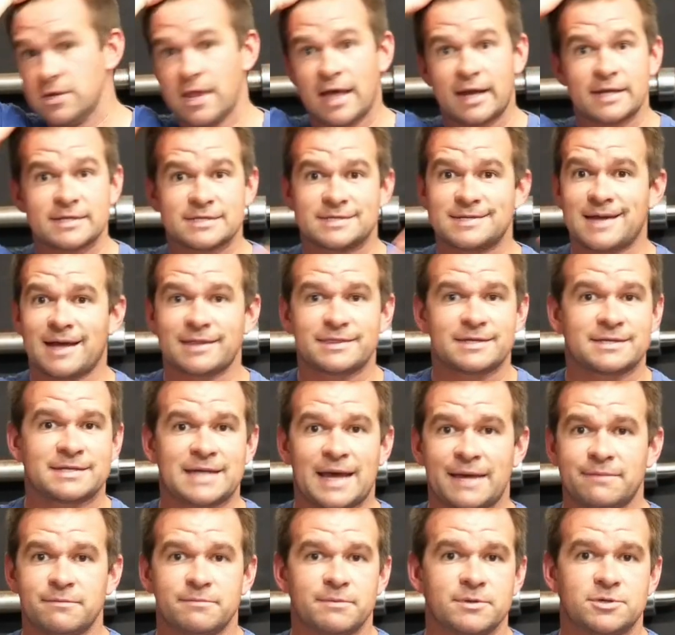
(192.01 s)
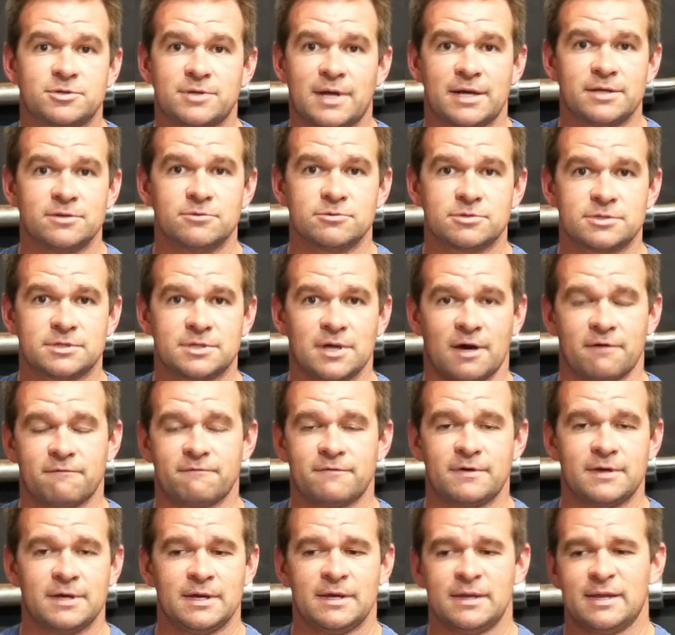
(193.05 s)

that is not the time to be trying new stuff.